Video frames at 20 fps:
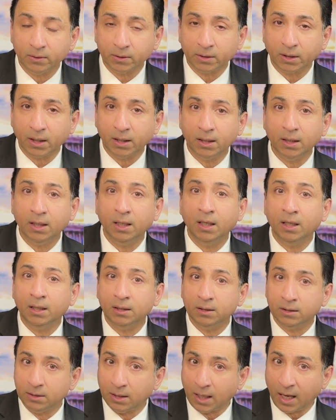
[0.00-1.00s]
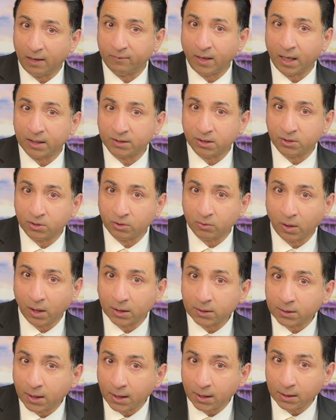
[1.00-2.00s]
Okay, they have access to
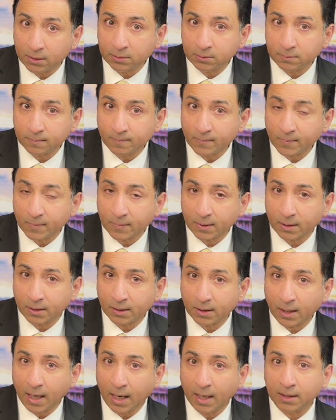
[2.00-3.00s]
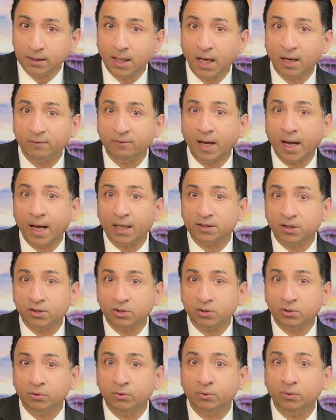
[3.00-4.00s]
healthcare and they have
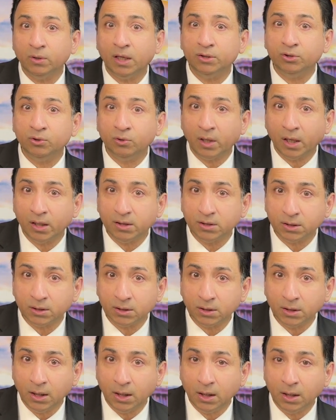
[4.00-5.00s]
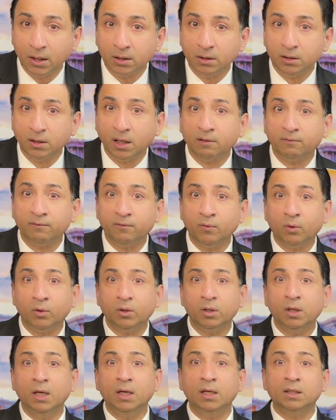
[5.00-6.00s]
access to education.
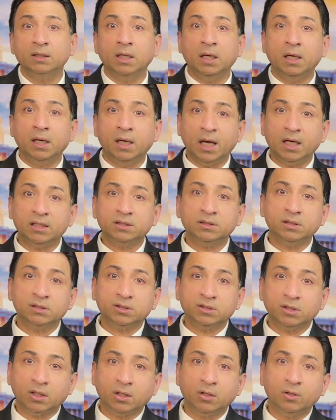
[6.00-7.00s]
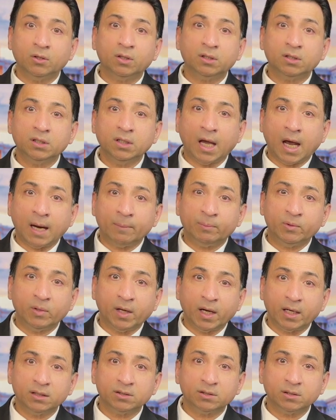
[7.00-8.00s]
Therefore, the national security
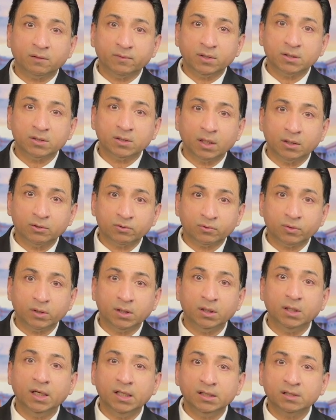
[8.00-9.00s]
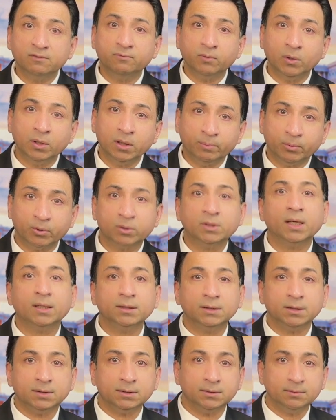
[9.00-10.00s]
apparatus of this country is fully
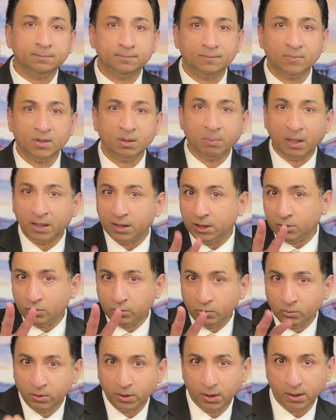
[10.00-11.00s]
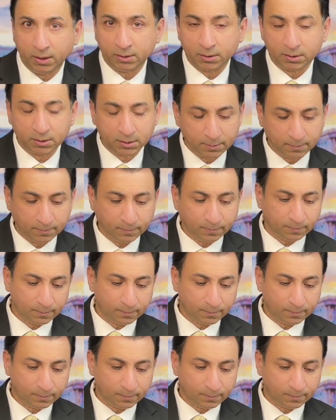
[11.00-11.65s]
protected by these two things.